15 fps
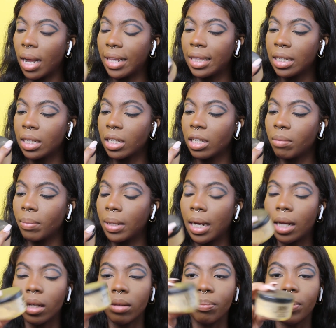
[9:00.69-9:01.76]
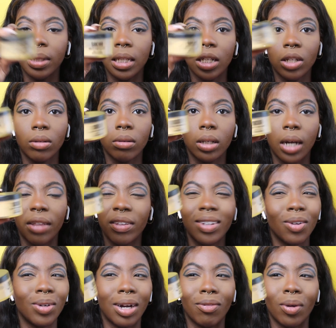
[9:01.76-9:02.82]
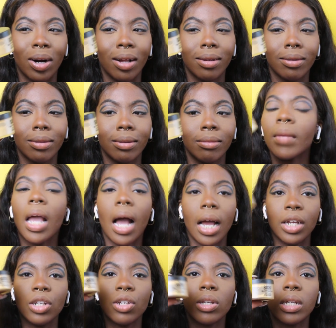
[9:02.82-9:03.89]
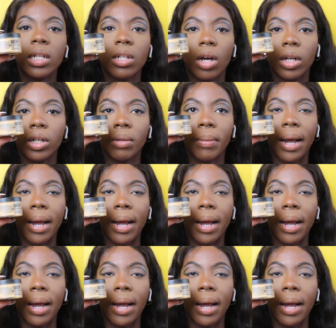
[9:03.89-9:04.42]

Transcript: I think this is Banana, but this one, I think they only have one color though. I use this under